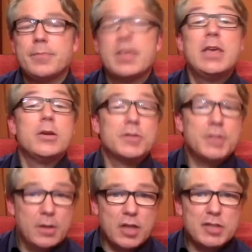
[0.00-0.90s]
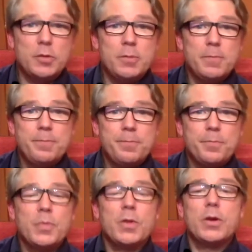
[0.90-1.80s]
Here's the gospel.
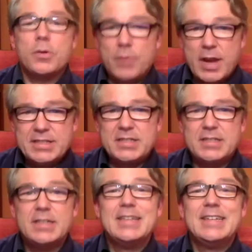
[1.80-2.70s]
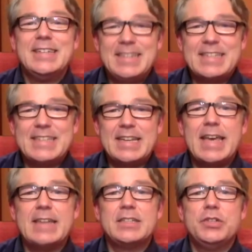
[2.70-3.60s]
Christ
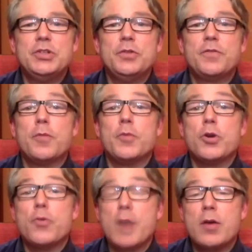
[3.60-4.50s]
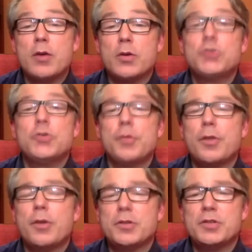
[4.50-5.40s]
disconnected you from your record
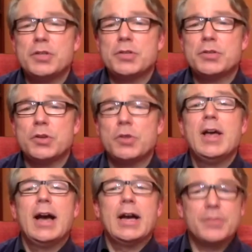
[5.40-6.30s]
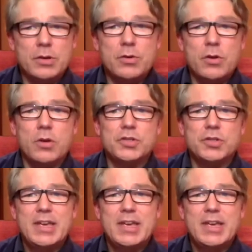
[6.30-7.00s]
2,000 years ago at the cross